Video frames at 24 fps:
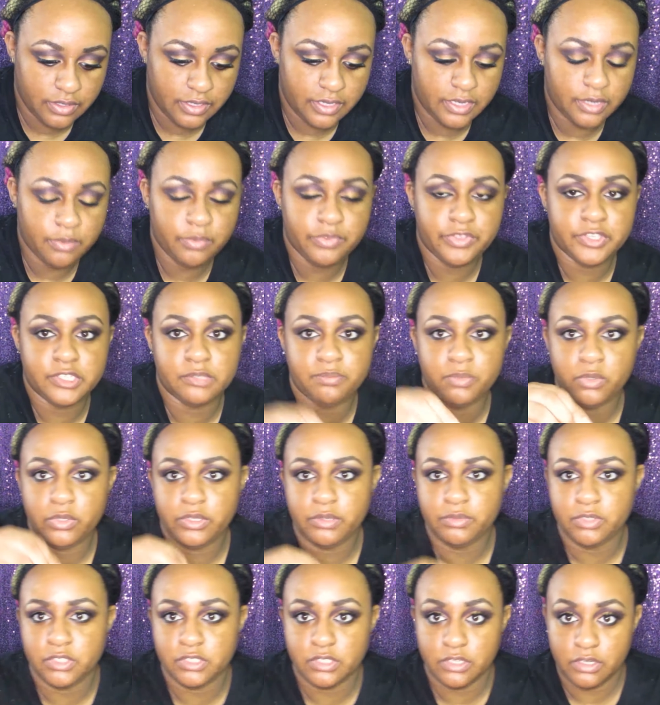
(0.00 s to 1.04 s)
And with the spoolie,
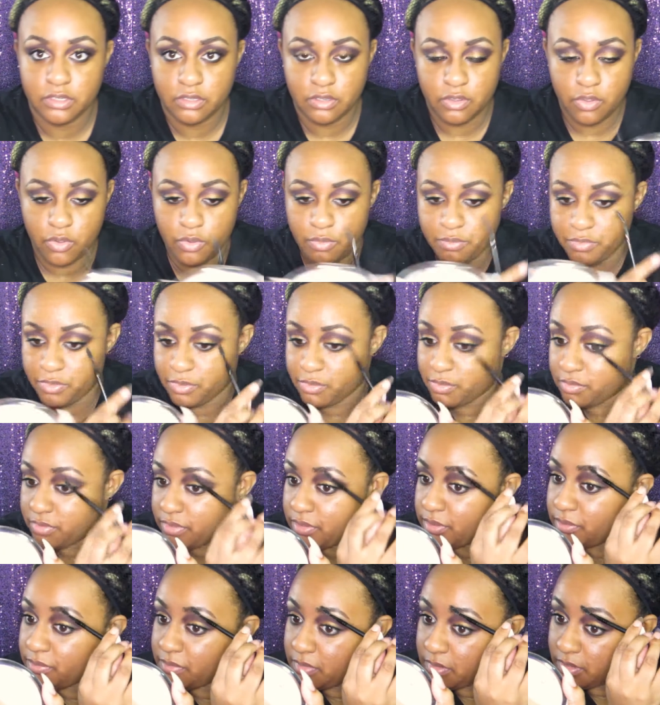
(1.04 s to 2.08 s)
I'm just going to comb through
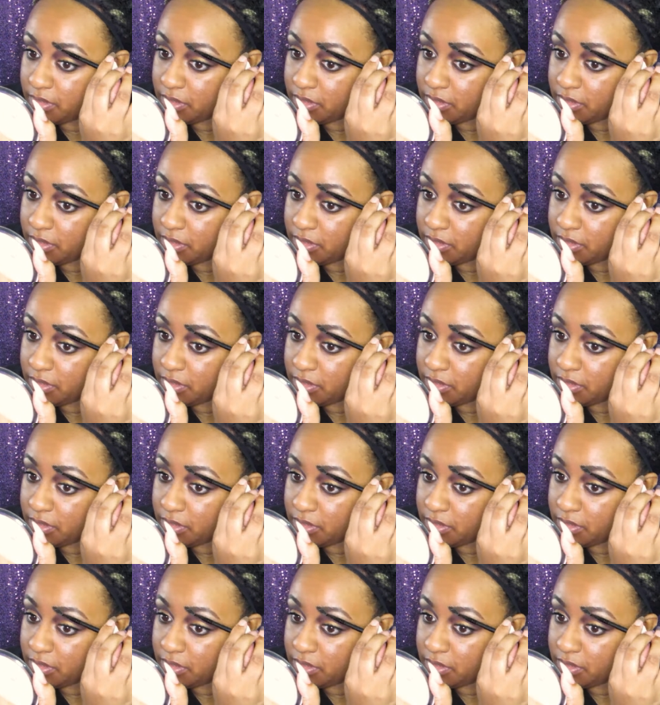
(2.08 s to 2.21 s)
them.